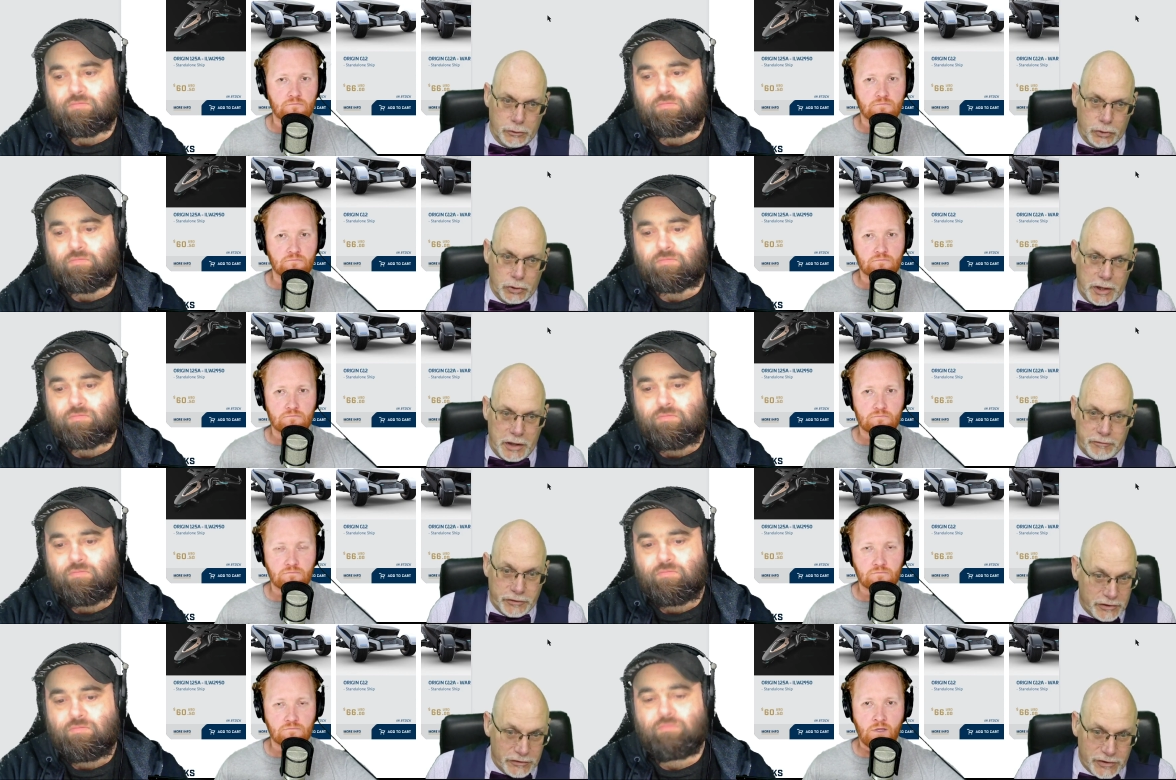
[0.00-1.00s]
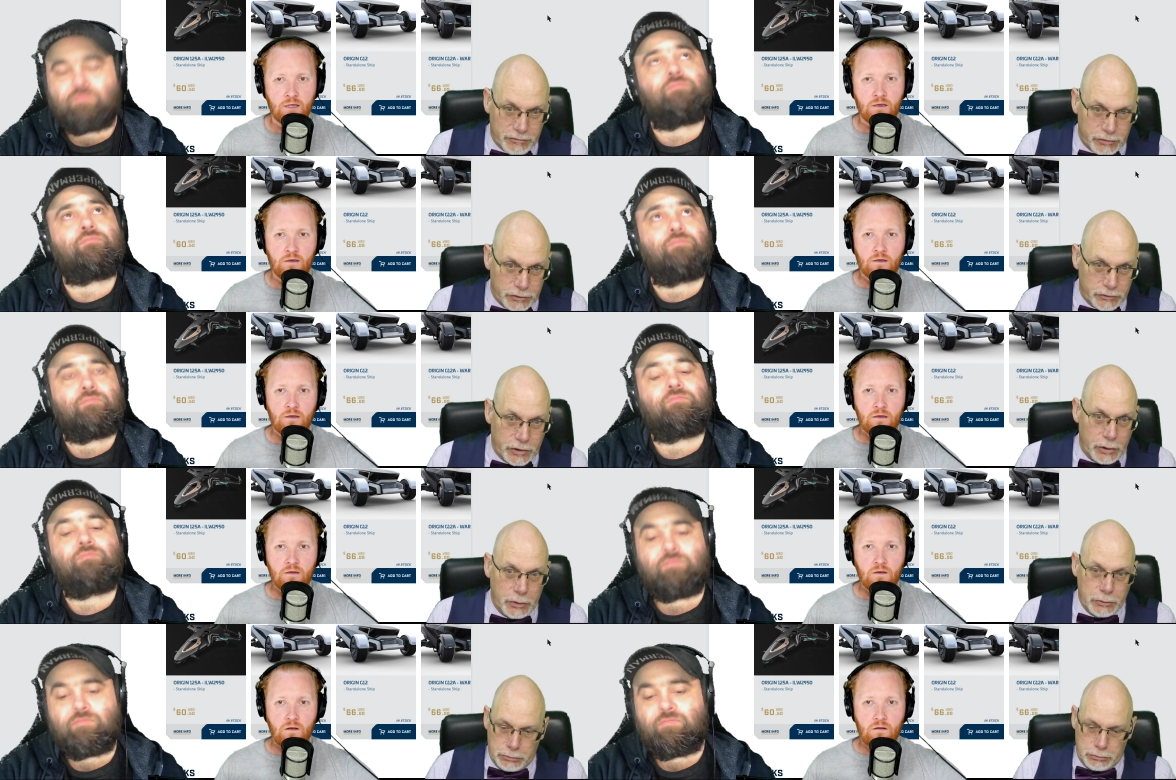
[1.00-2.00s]
Speaker 1: everything's different. So,
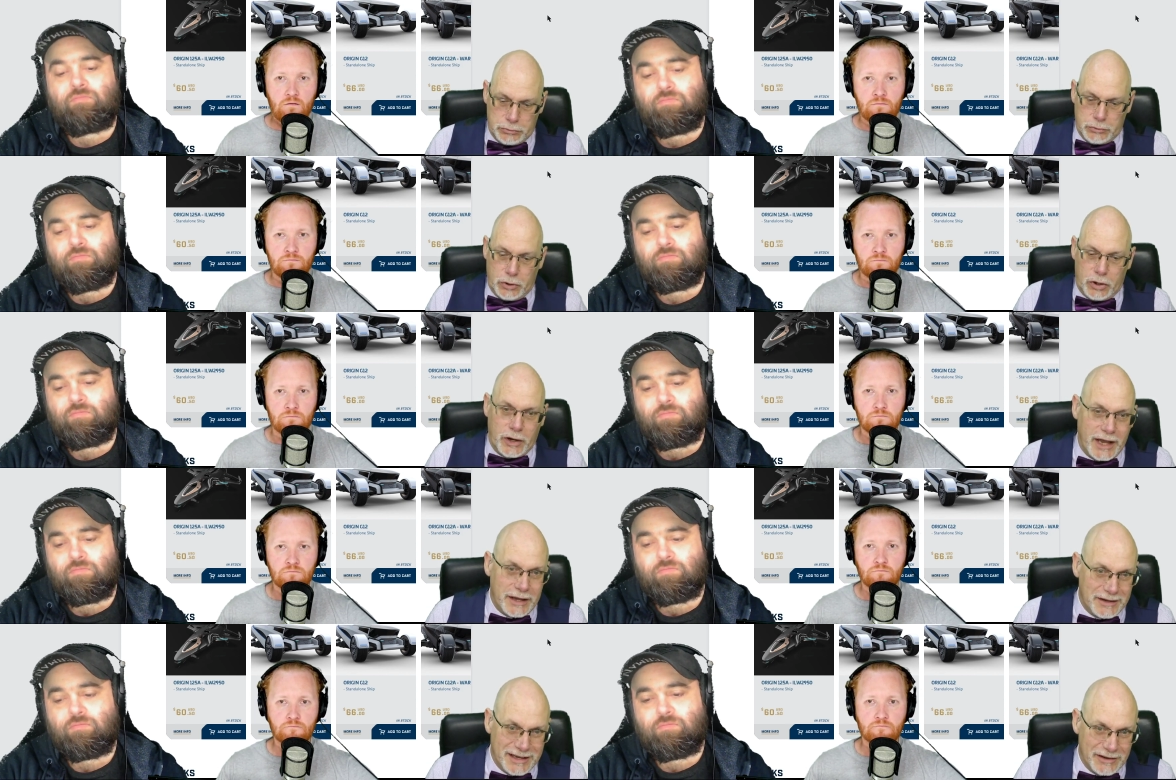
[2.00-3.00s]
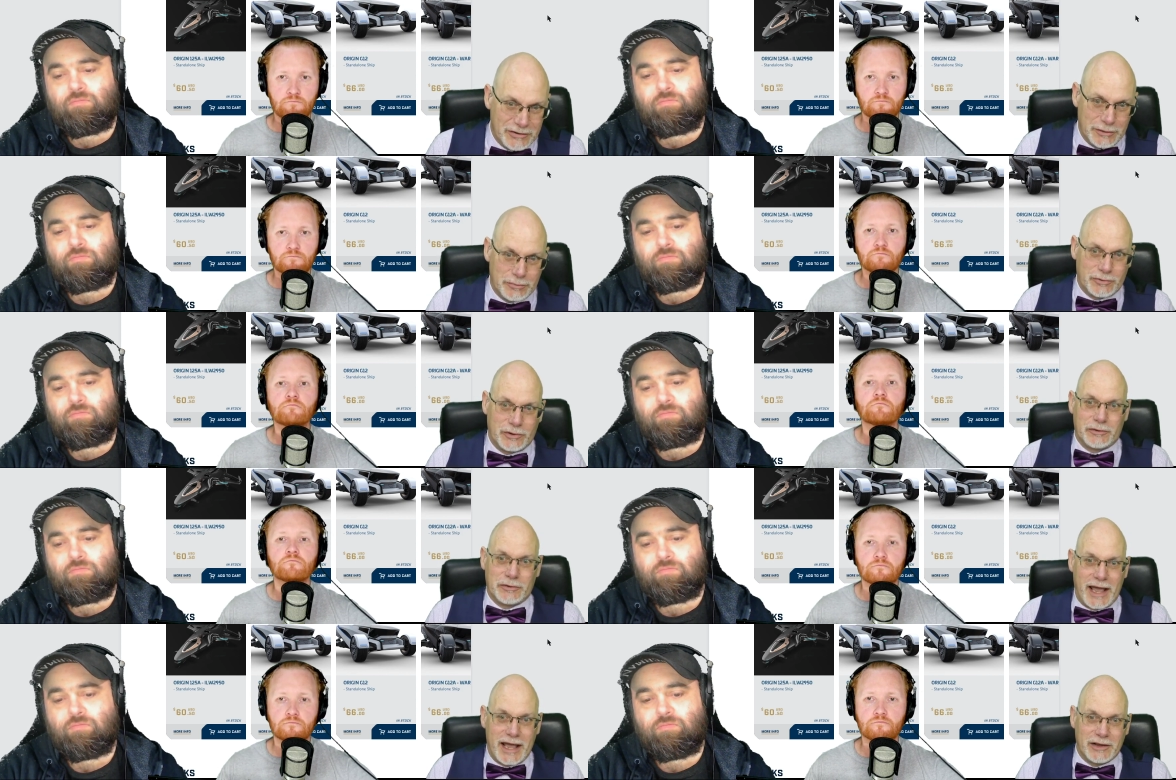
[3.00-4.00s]
oh, mm. hang, you know, ships, are
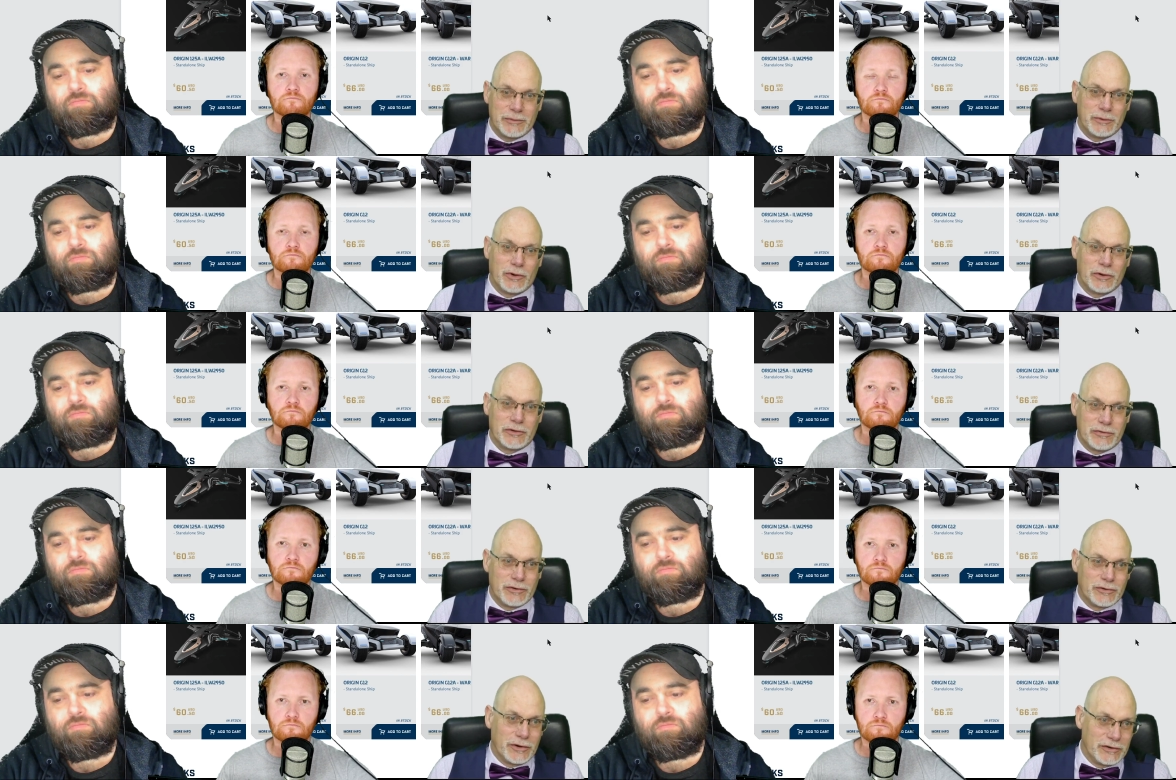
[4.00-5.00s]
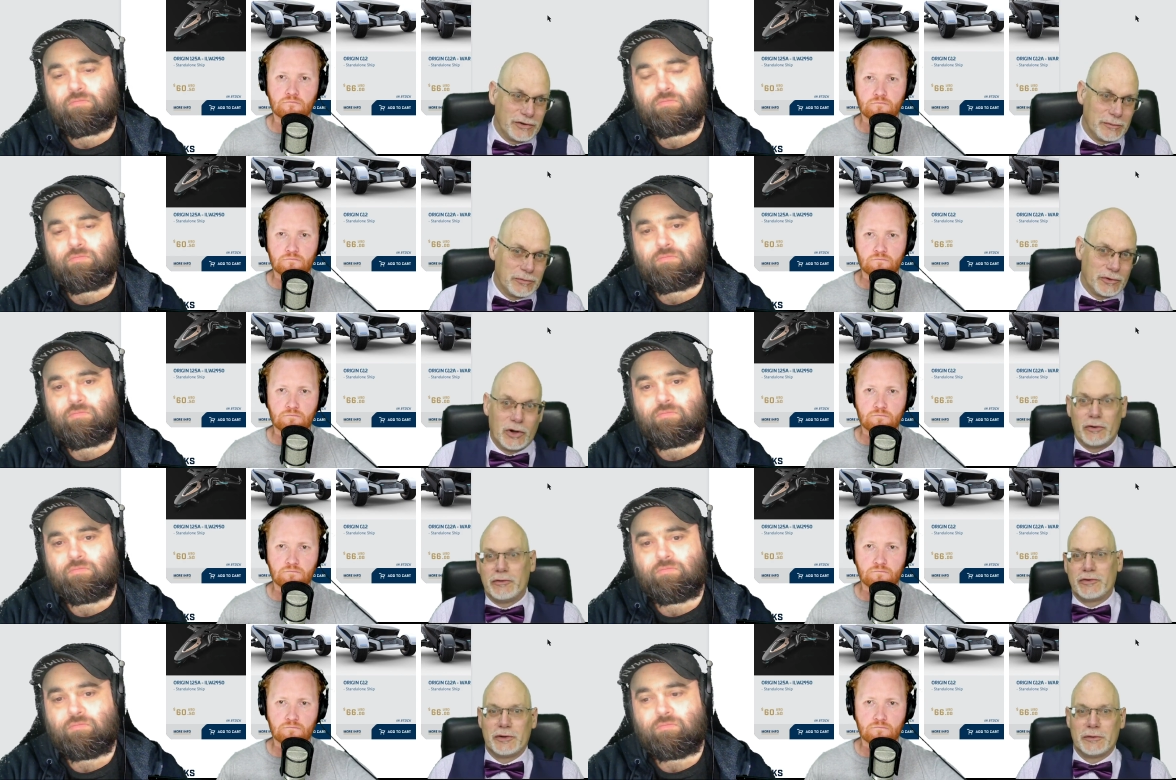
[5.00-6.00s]
hangars, we've got different size ships, and oh, this
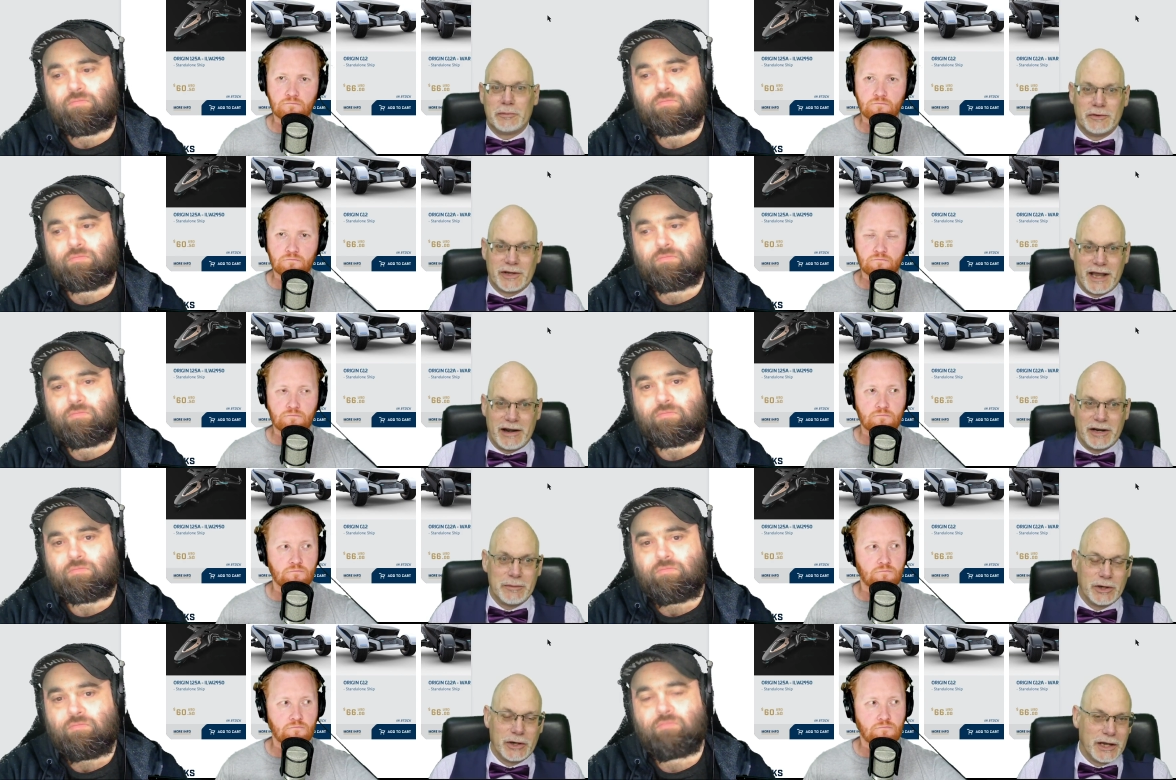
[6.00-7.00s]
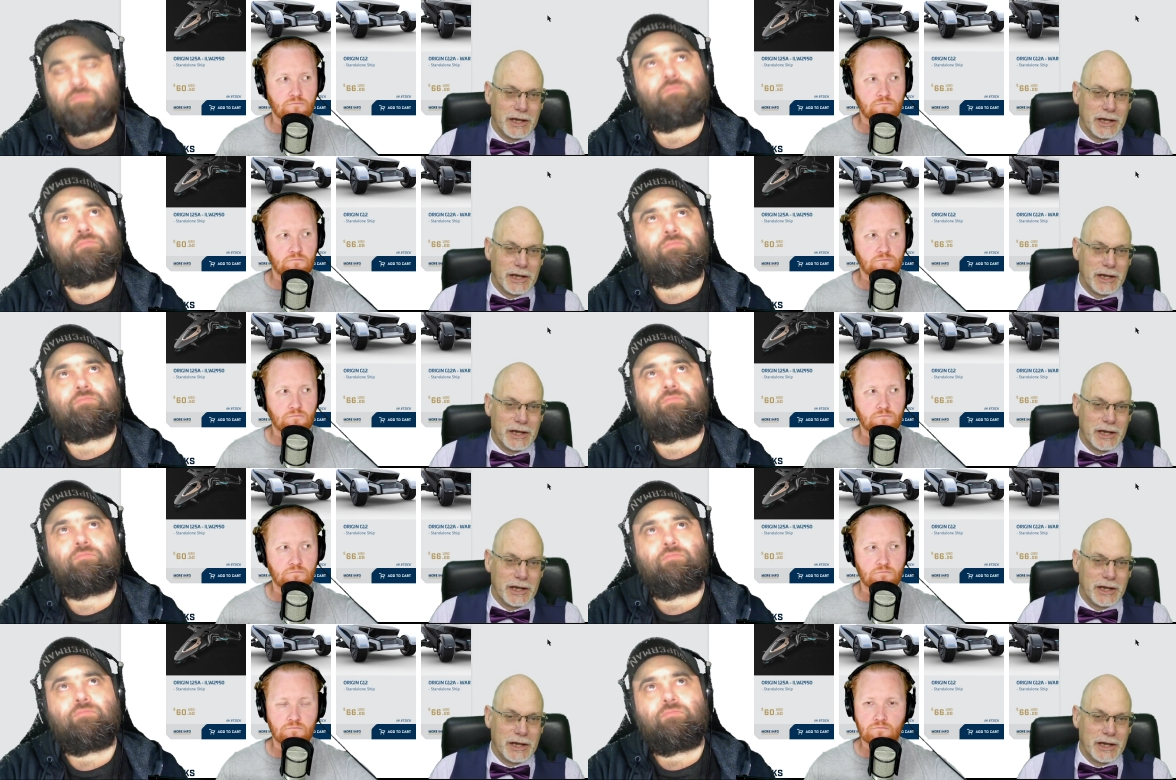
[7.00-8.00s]
ship is a carrier, but it can't take this ship,
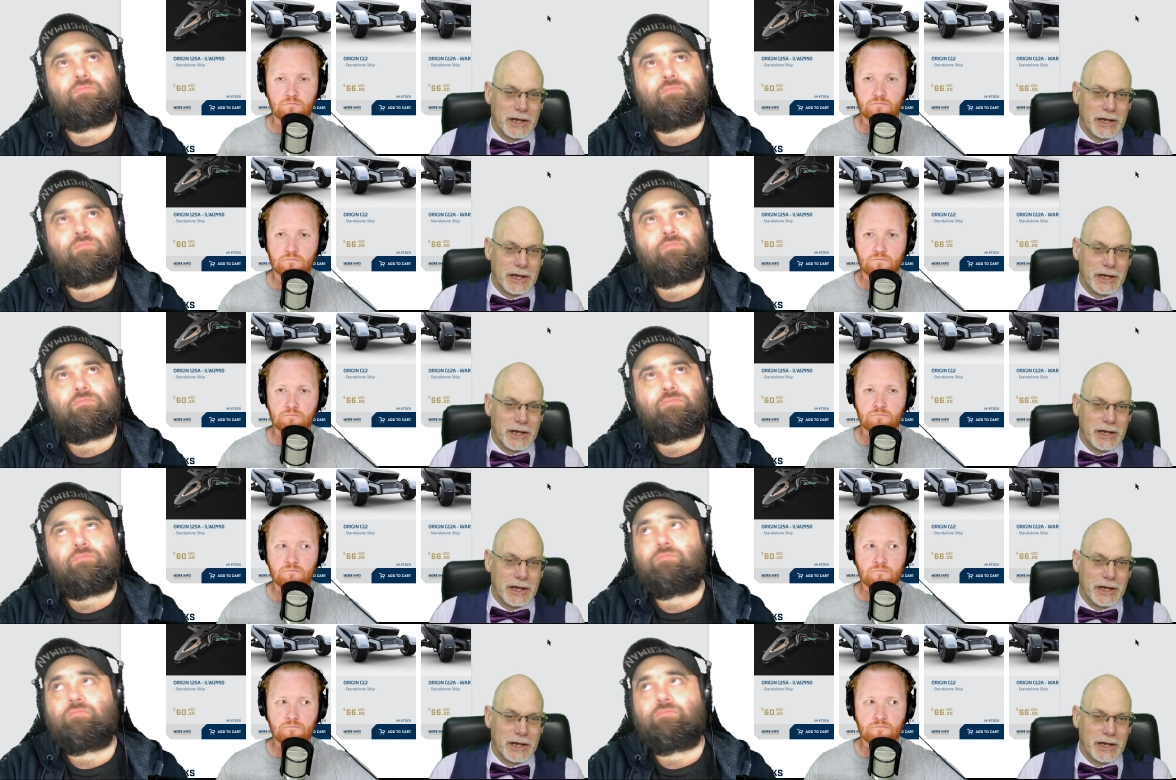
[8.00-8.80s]
or this is a ship that